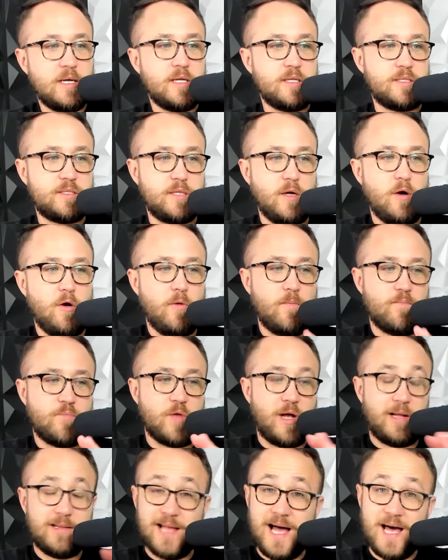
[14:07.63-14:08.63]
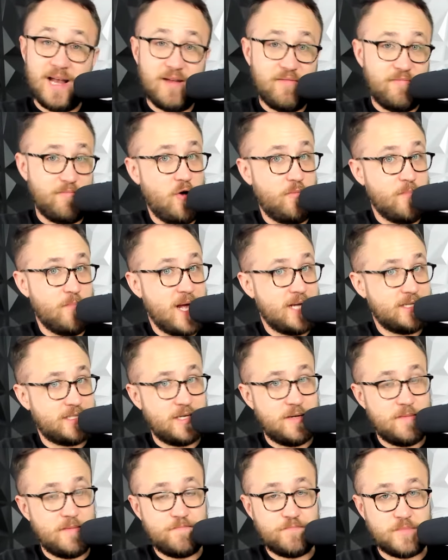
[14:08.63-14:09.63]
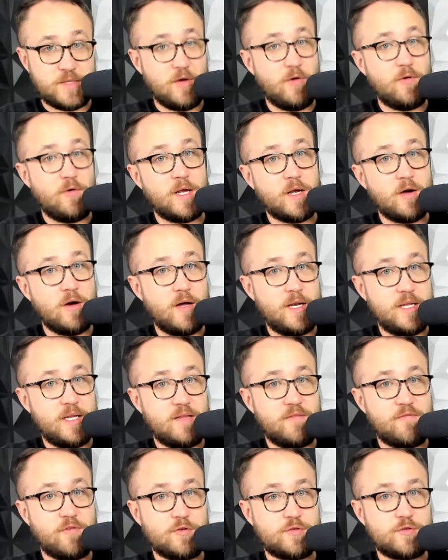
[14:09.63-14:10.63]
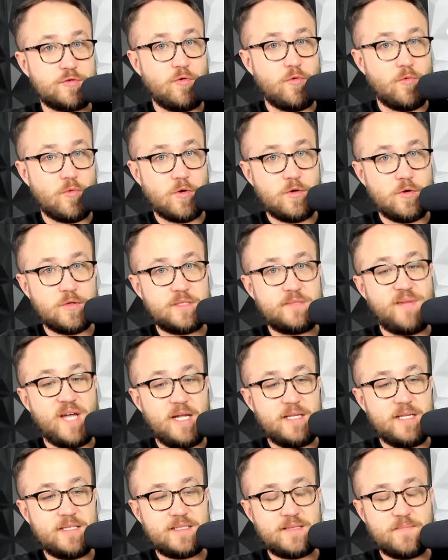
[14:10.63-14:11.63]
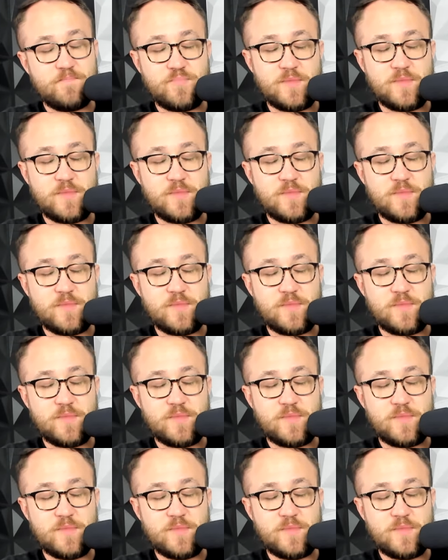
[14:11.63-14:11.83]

So a lot of momentum going on in the virtual world space.